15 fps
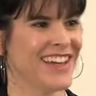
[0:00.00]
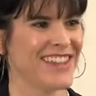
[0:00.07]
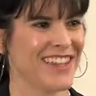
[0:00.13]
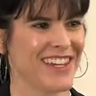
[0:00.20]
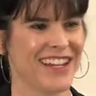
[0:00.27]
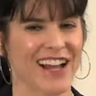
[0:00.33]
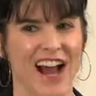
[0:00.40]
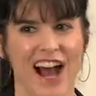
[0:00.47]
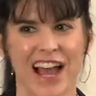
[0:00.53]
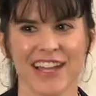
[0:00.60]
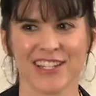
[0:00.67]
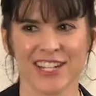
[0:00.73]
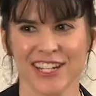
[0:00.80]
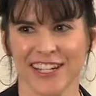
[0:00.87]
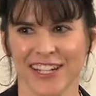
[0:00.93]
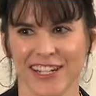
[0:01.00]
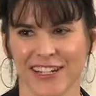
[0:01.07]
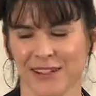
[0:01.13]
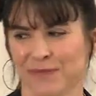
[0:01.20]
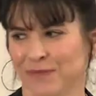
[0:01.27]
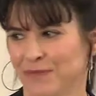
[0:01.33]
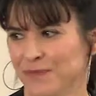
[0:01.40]
the
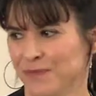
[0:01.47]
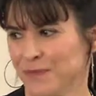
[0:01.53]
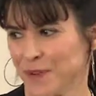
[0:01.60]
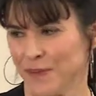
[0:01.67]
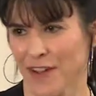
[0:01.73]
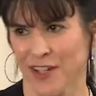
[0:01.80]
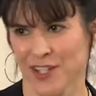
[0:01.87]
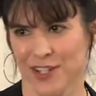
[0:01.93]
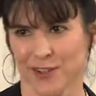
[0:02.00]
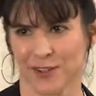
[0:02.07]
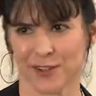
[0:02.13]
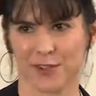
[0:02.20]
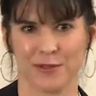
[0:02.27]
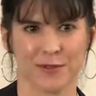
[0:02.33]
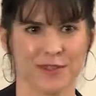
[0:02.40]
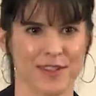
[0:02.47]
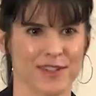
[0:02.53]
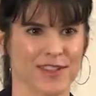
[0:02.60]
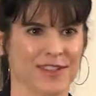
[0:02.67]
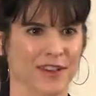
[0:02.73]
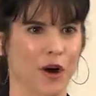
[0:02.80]
IT professional who was